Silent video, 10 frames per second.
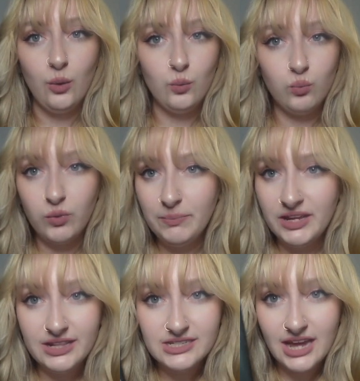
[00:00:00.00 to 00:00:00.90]

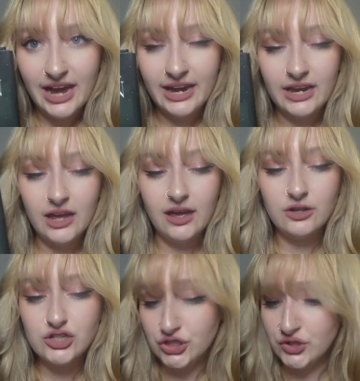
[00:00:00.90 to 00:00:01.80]
ripping this guy
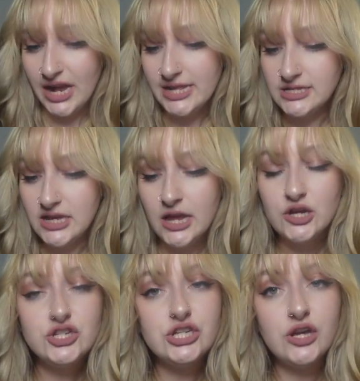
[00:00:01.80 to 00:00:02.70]
to shreds,
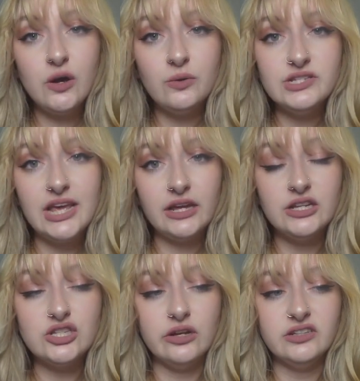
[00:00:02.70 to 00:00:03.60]
she goes and
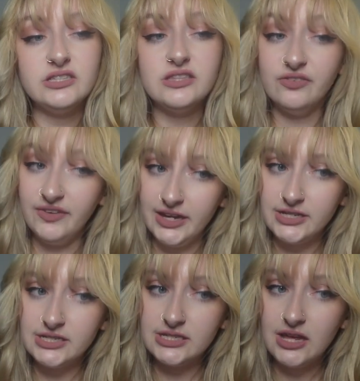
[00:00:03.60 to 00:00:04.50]
consults the
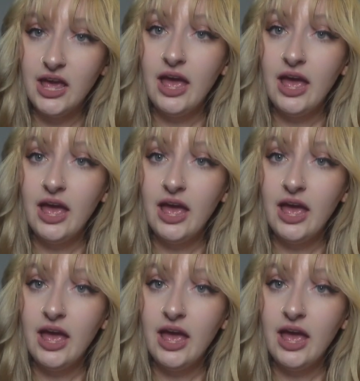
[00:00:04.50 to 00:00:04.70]
fates.